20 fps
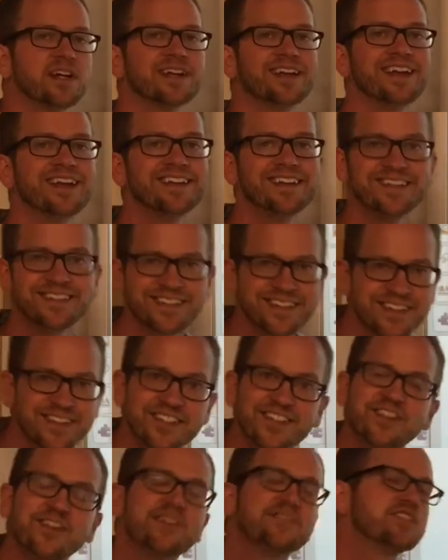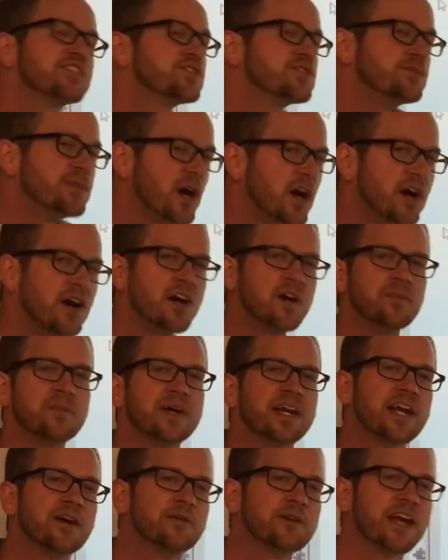Again, you don't have to do them all,
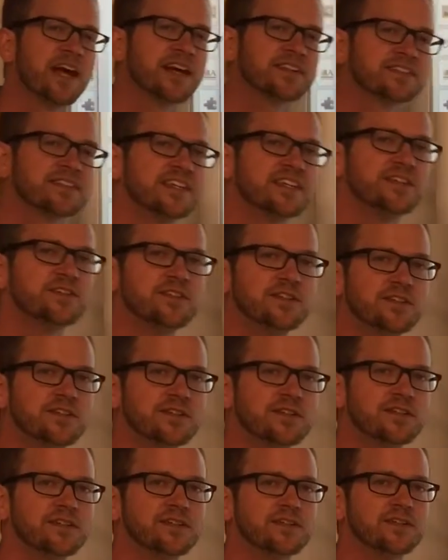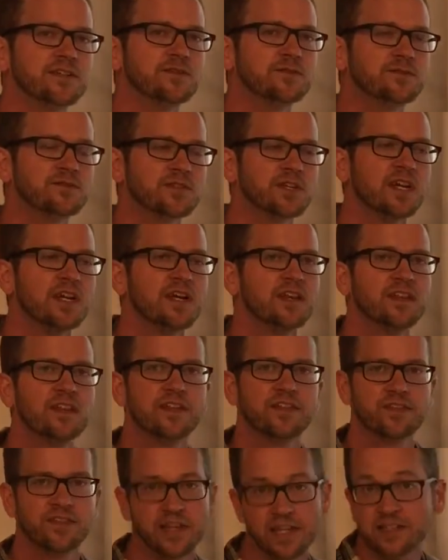but I would ask that you use
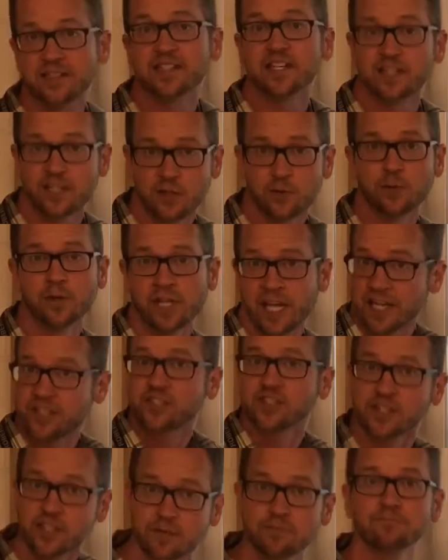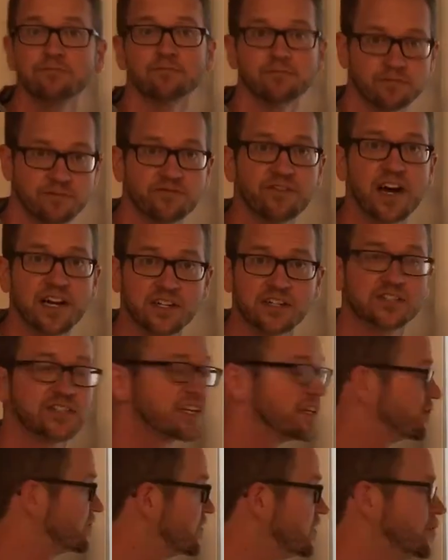the things that you will actually find
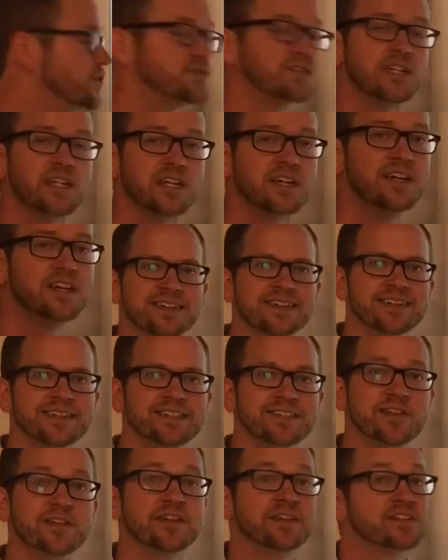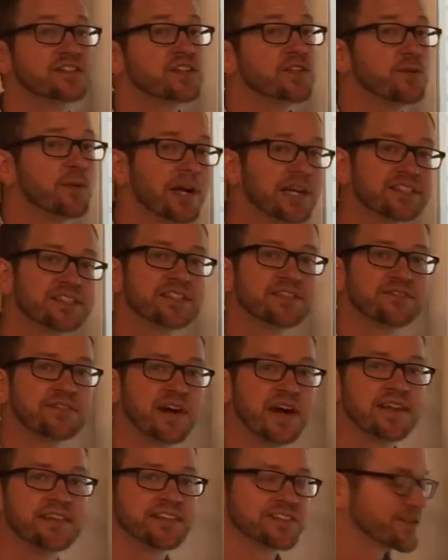yourself using. So there are two ways to
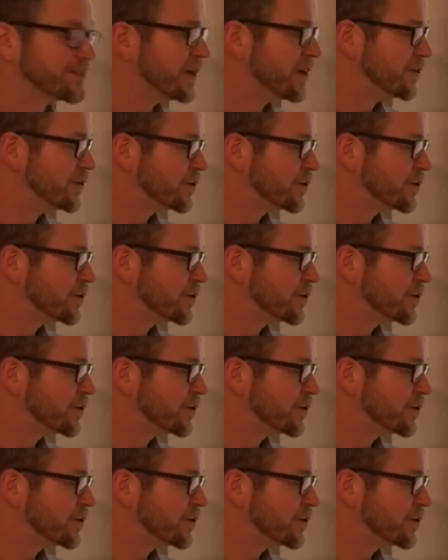find the Smart